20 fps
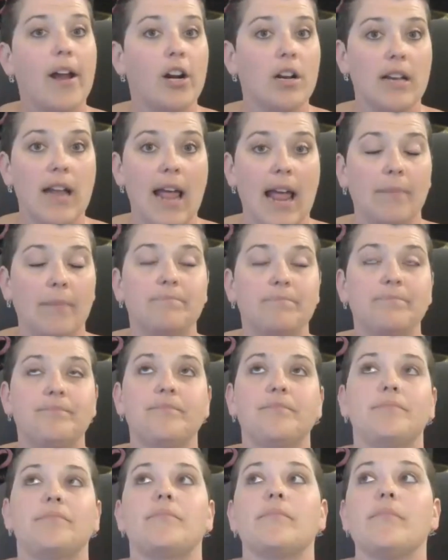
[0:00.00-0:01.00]
her name
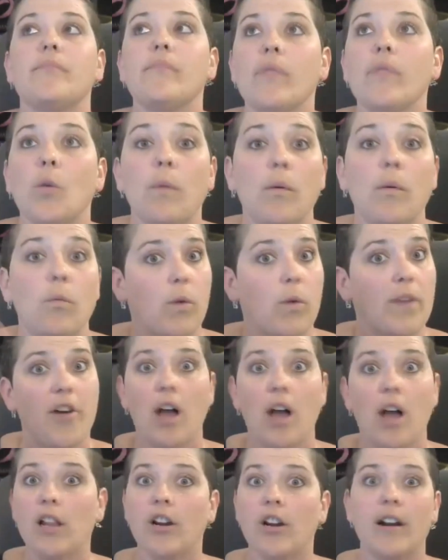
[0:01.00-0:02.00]
with
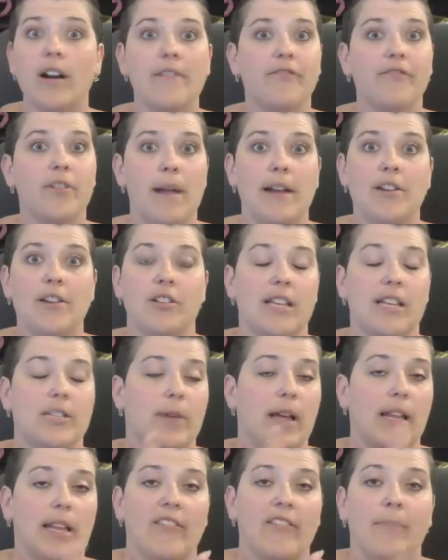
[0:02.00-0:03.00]
all of her information. That's
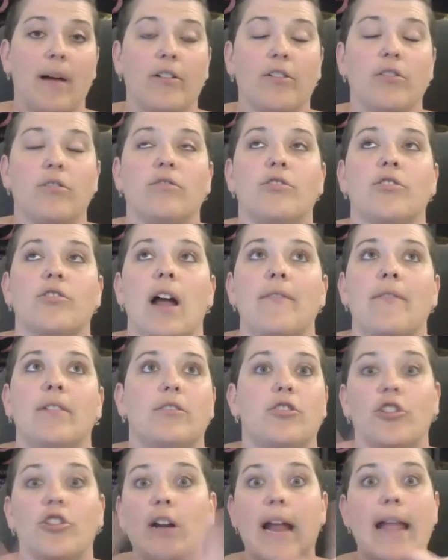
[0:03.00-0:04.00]
what I love about Google Drive. It
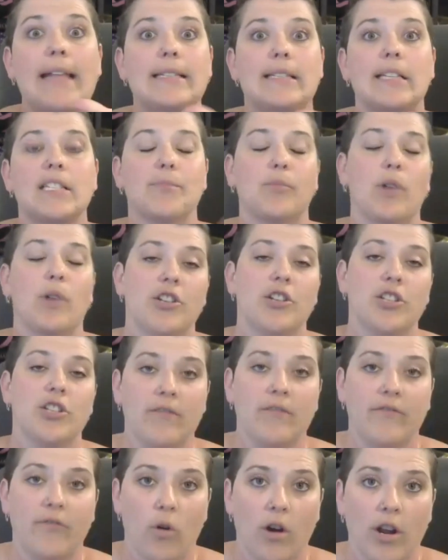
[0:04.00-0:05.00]
creates the
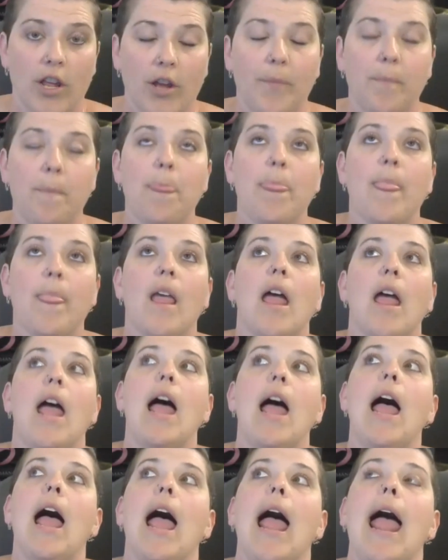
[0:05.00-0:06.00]
spreadsheet for you.
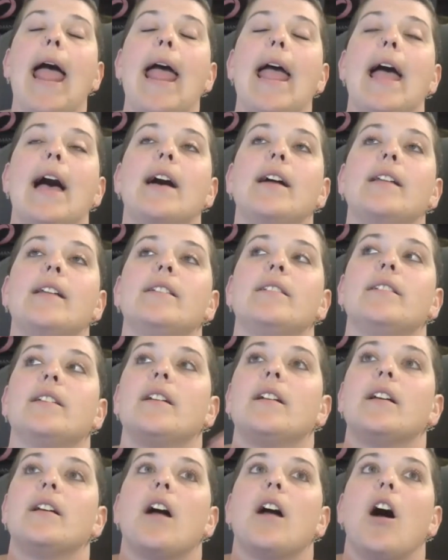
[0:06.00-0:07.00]
And
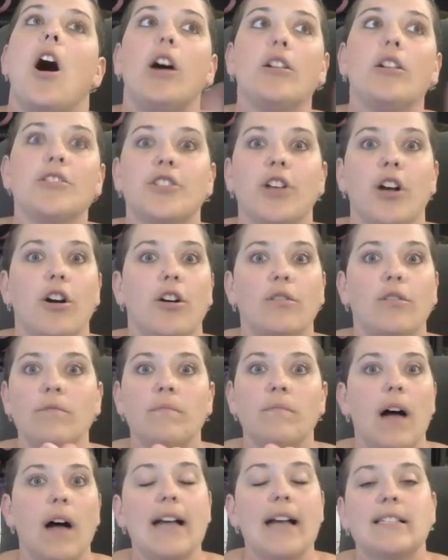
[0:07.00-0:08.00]

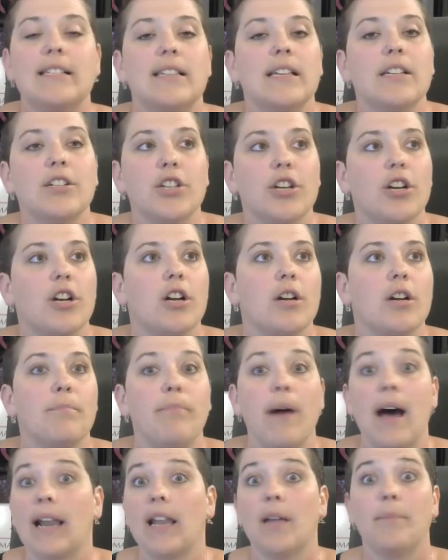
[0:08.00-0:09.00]
also, I sent her a
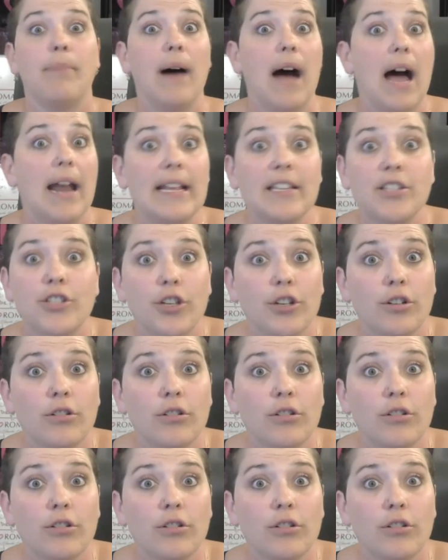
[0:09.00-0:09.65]
bottle of body